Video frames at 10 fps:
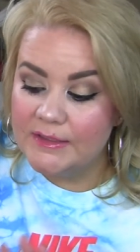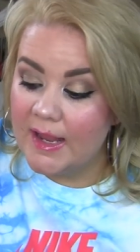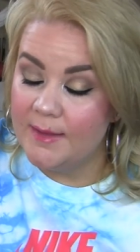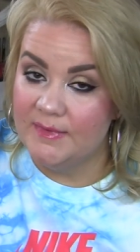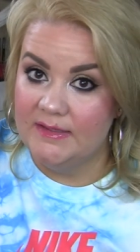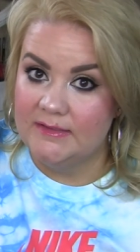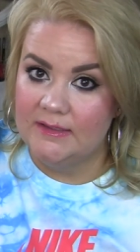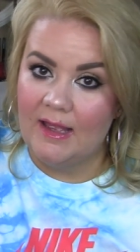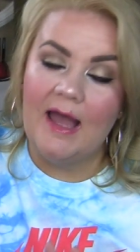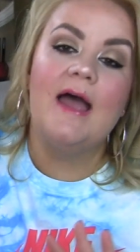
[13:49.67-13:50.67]
name
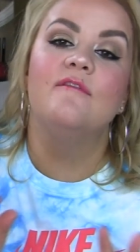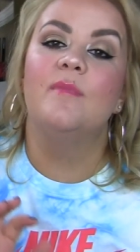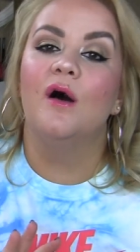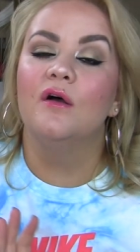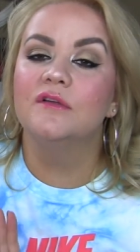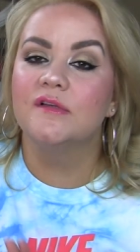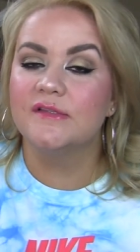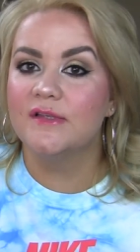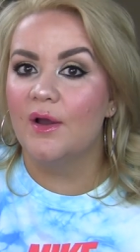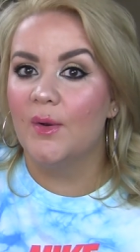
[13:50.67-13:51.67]
it. I have bought
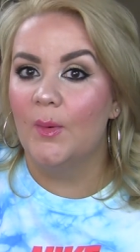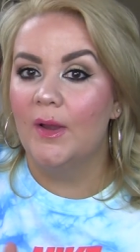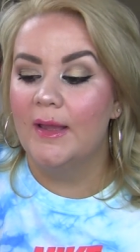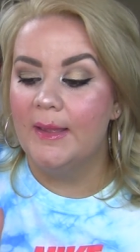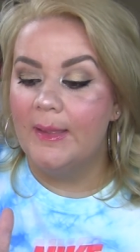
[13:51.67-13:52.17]
so